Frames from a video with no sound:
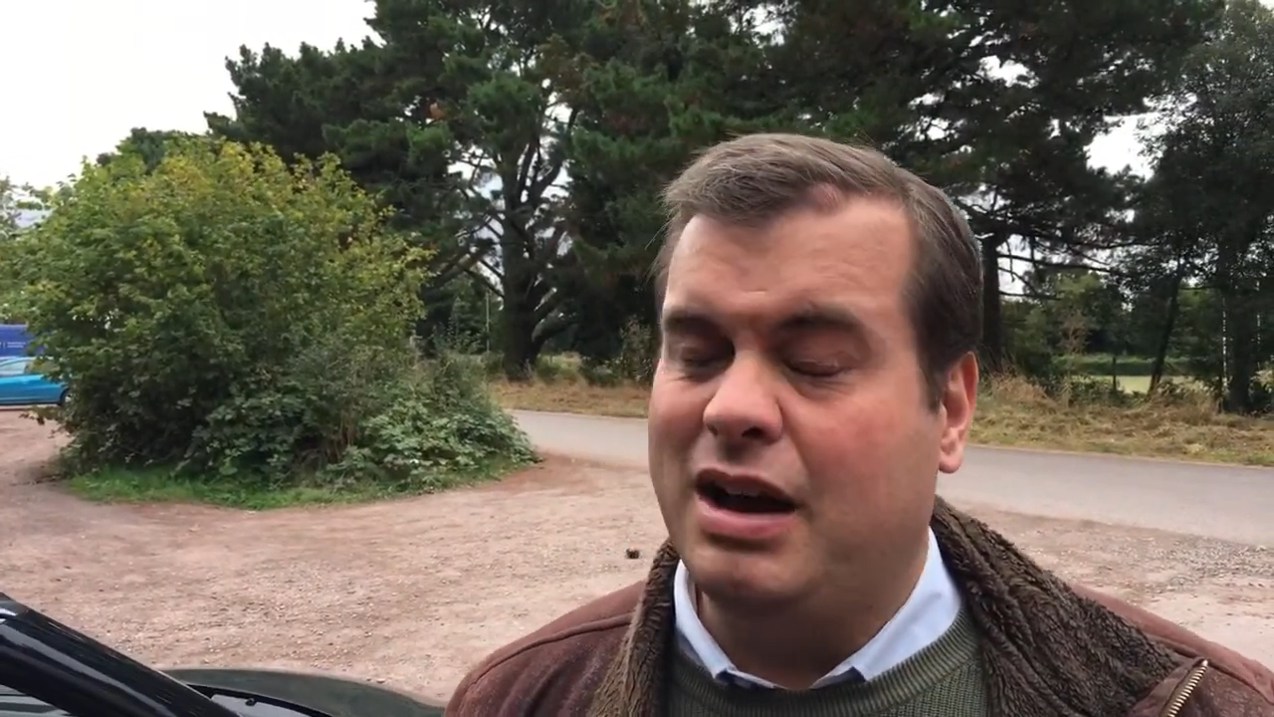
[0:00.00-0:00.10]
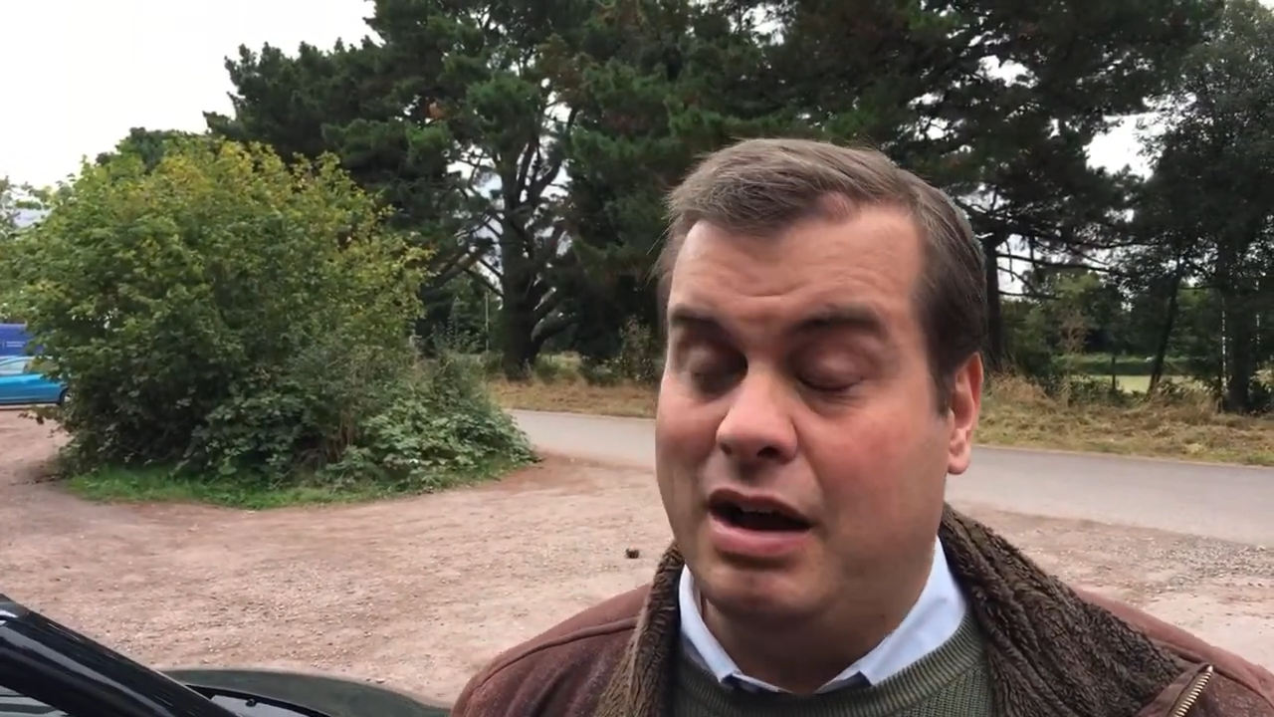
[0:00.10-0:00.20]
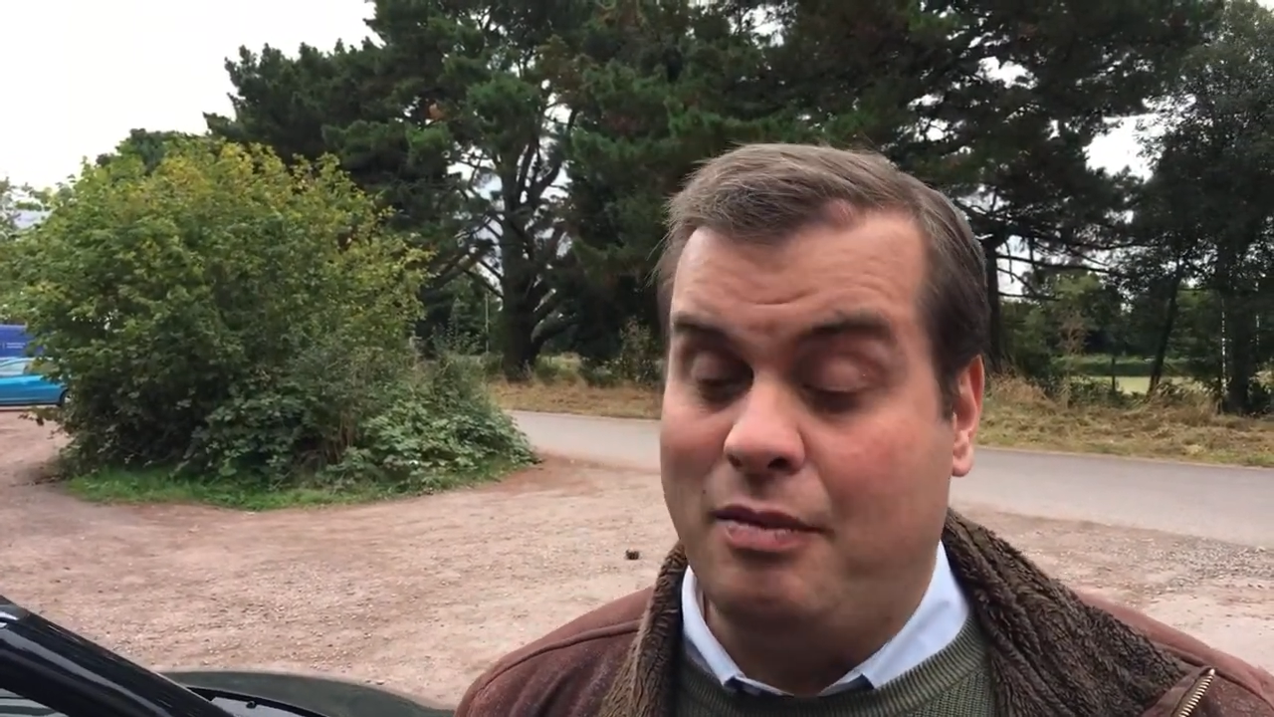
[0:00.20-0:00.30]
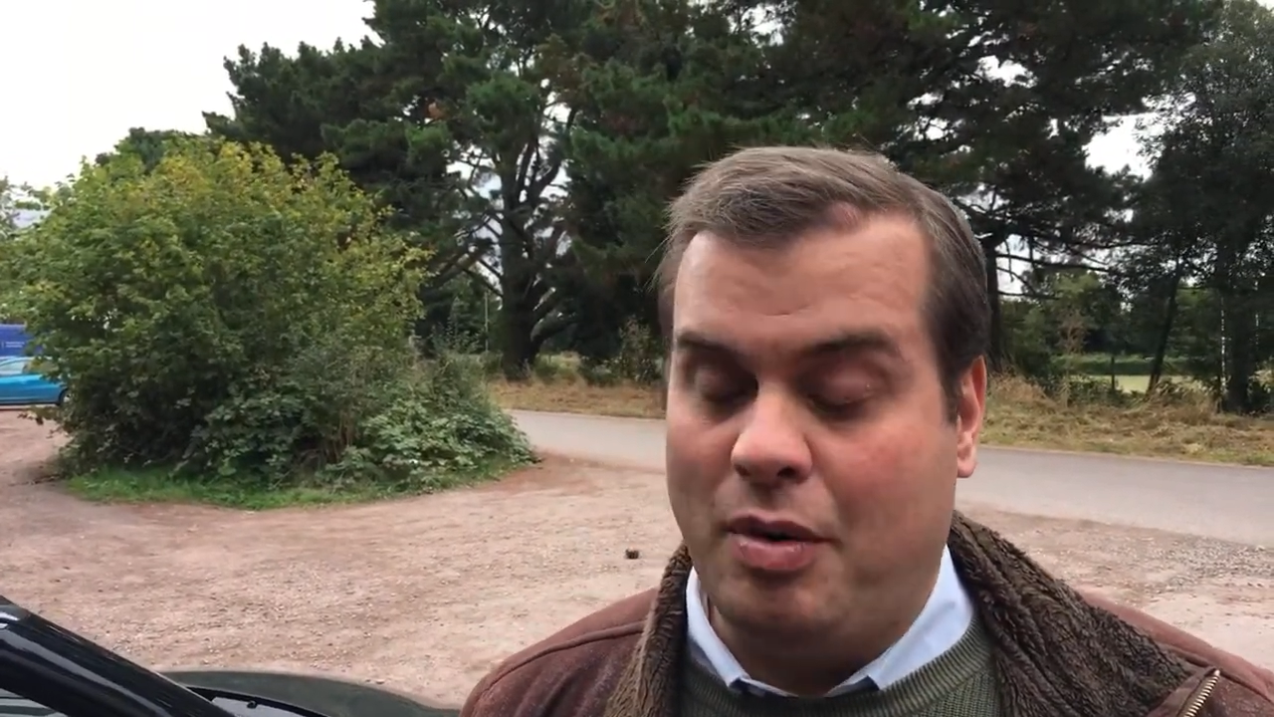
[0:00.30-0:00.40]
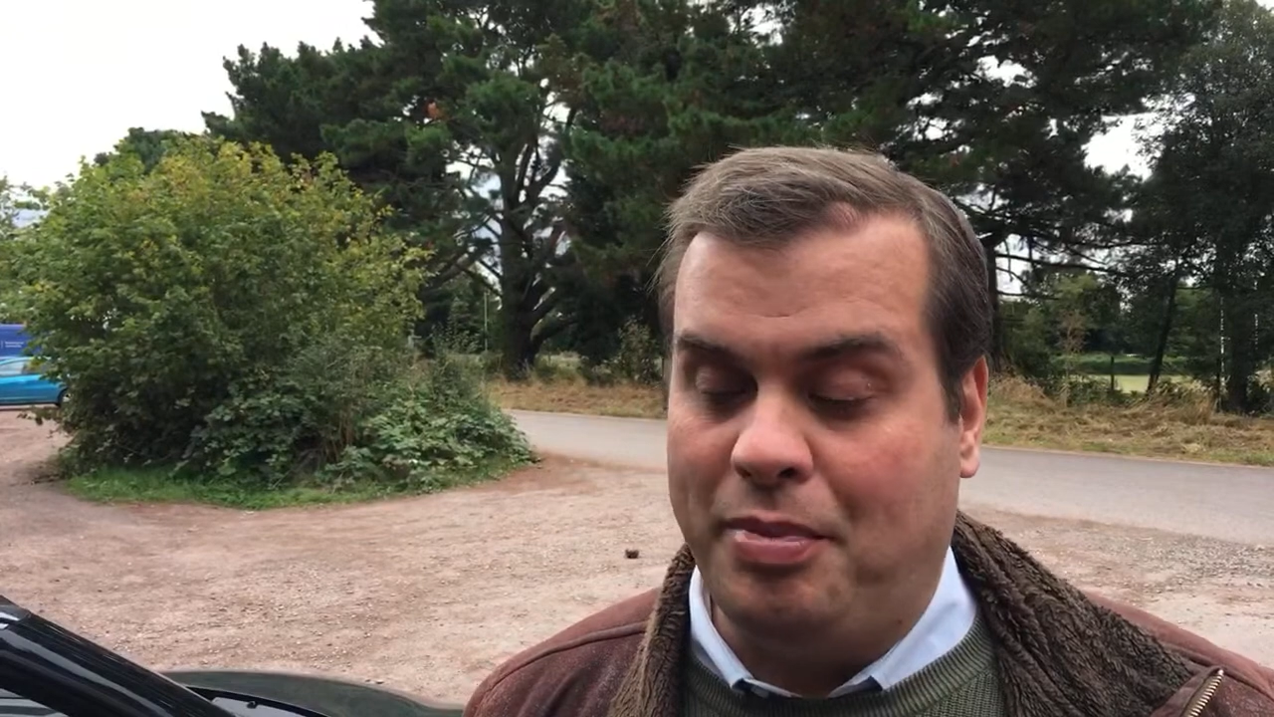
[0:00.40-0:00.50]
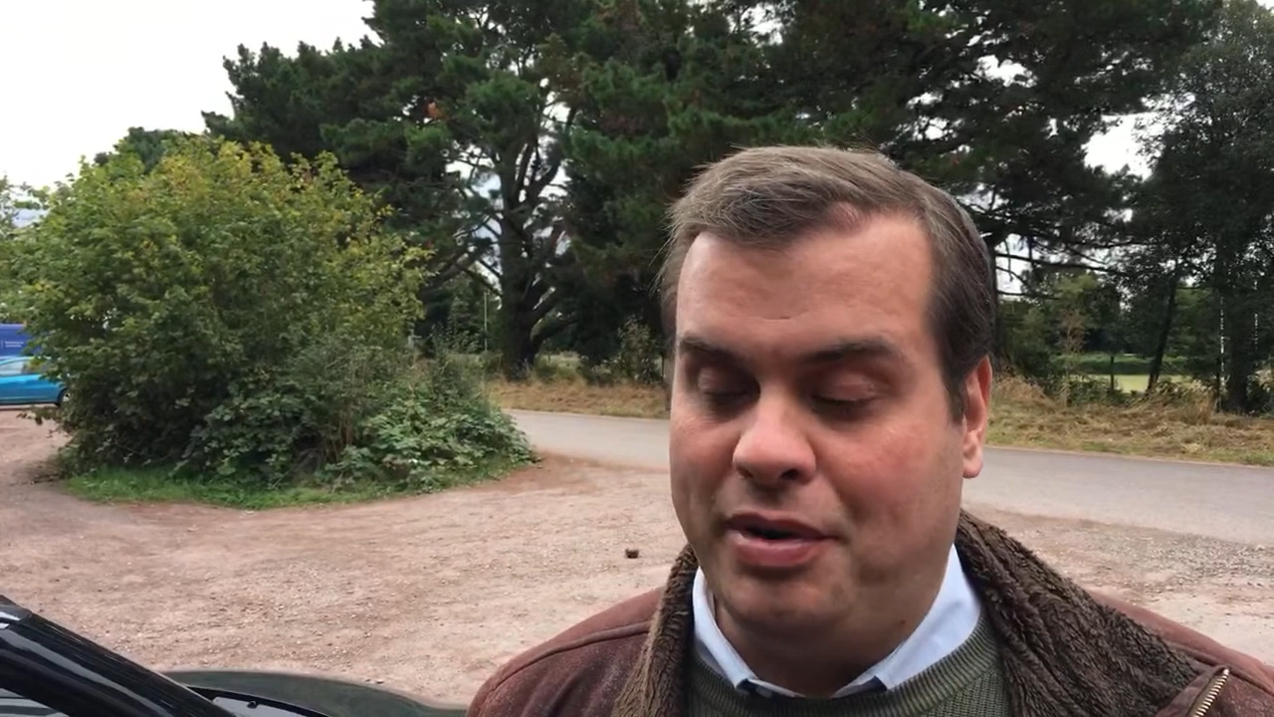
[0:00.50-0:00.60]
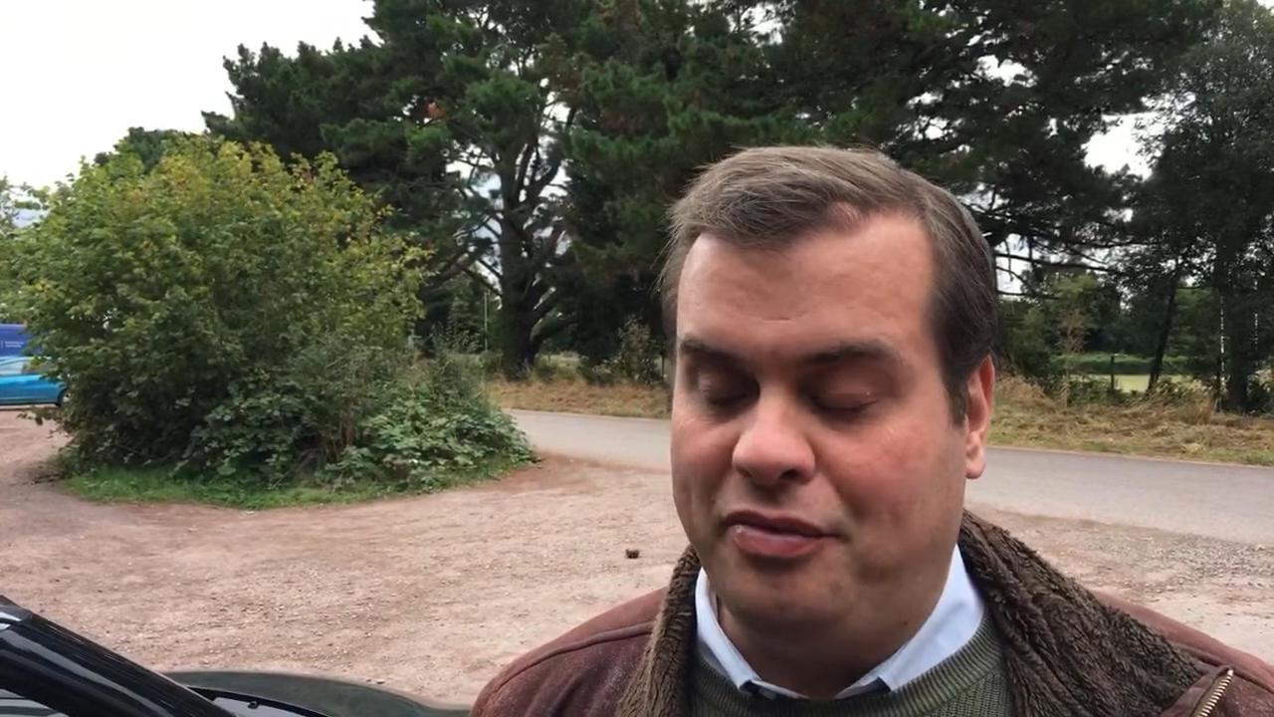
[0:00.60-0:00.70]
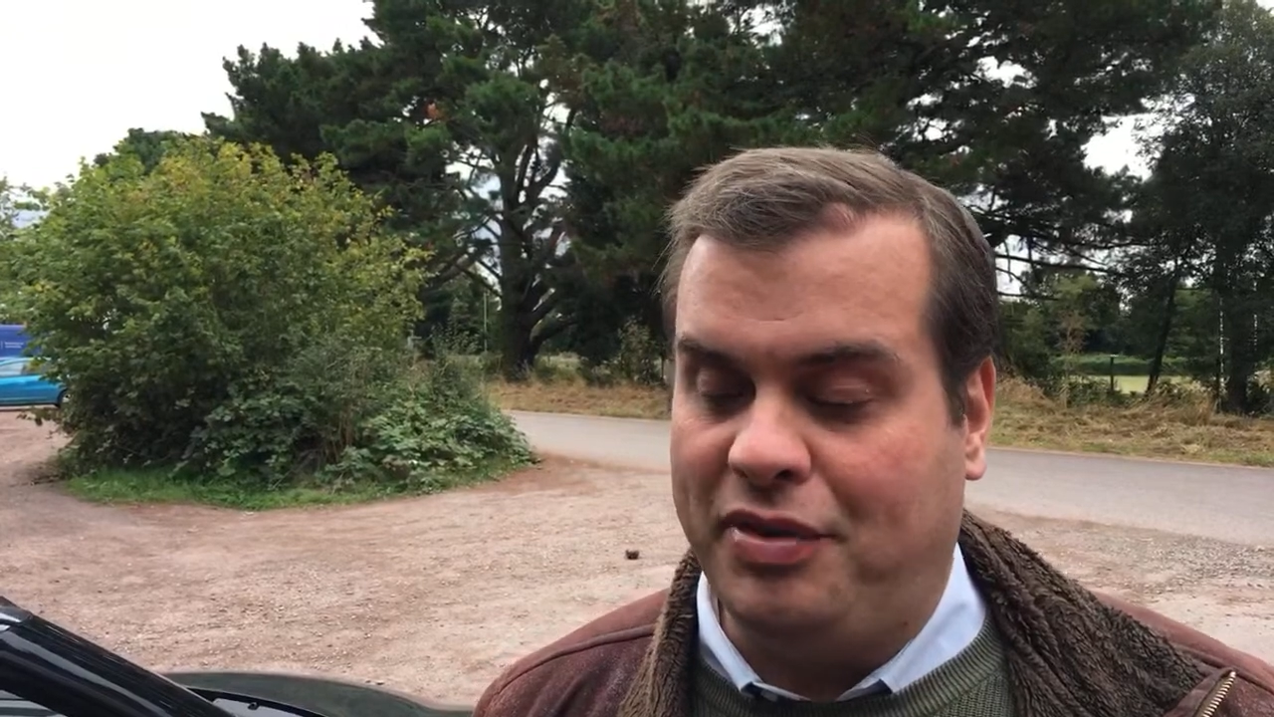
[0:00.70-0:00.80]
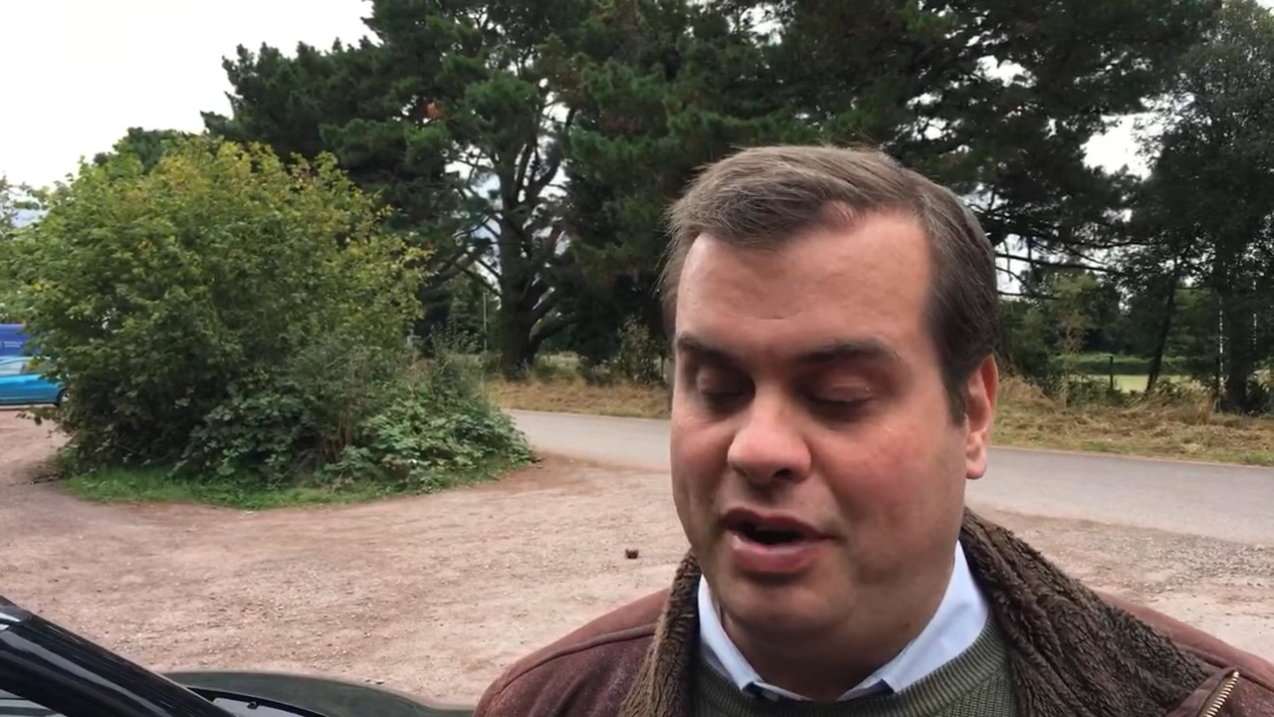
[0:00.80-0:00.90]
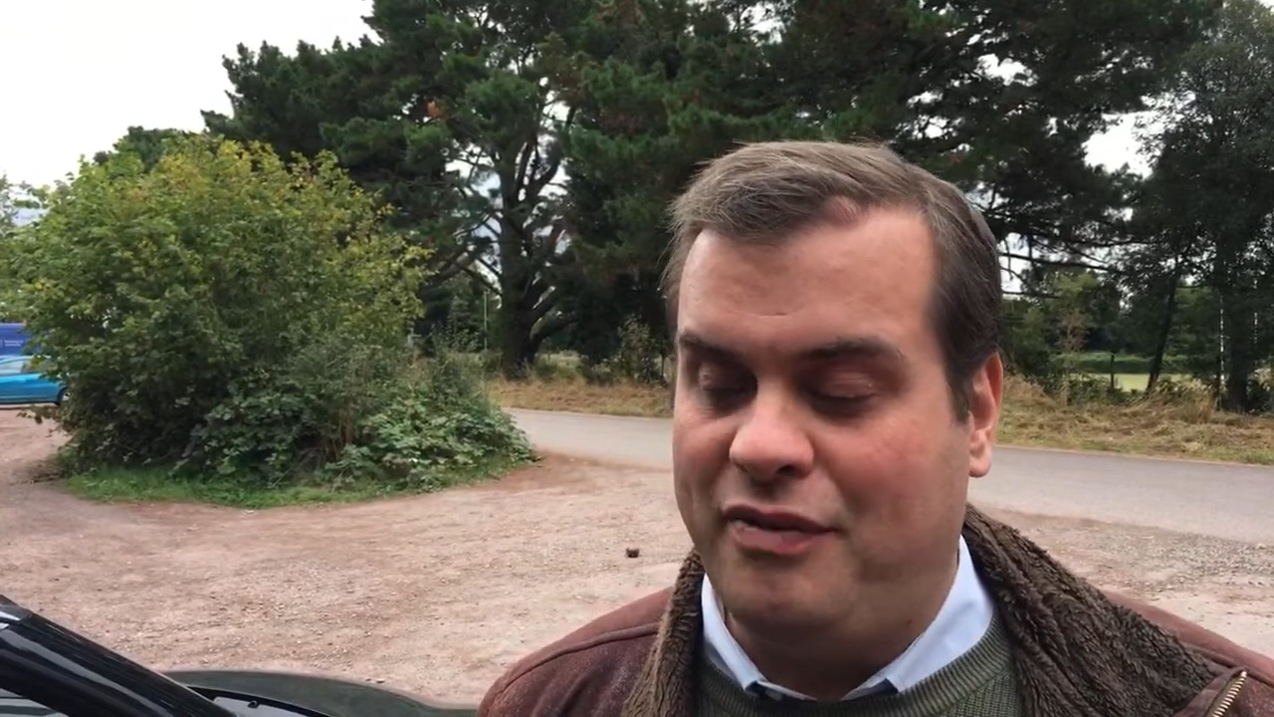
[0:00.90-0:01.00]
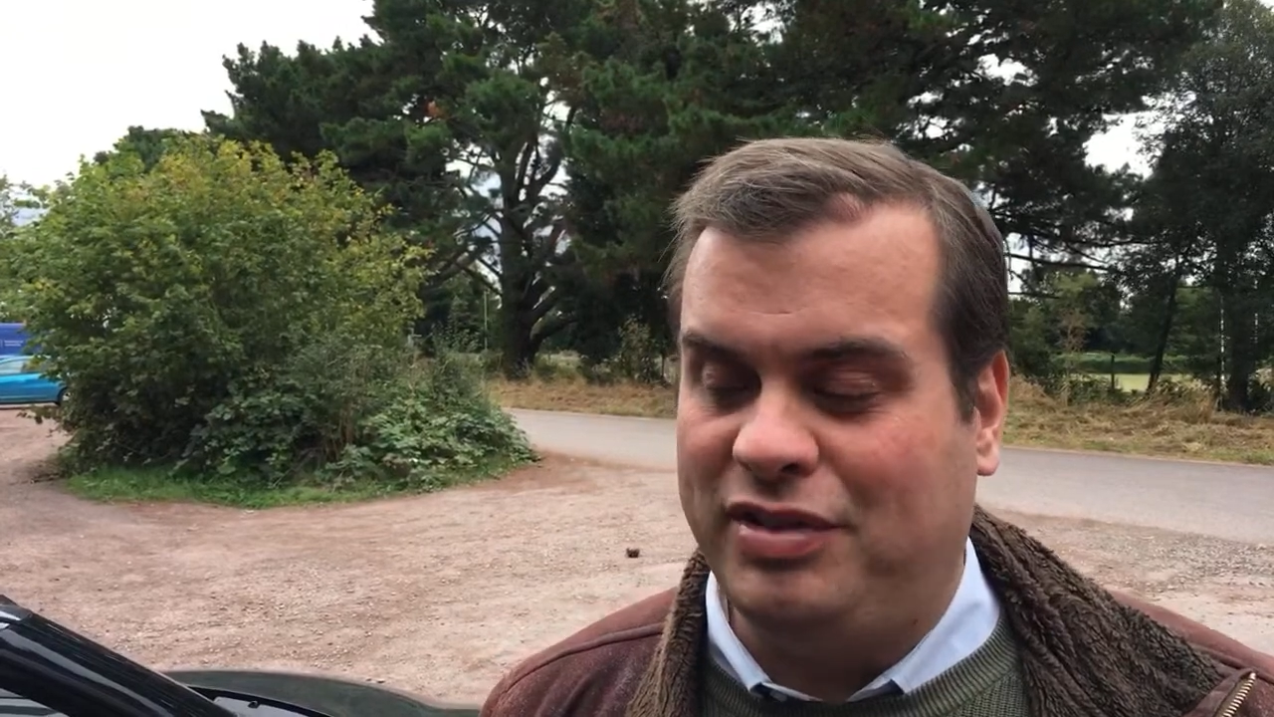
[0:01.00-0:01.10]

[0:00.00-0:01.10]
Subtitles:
1.5.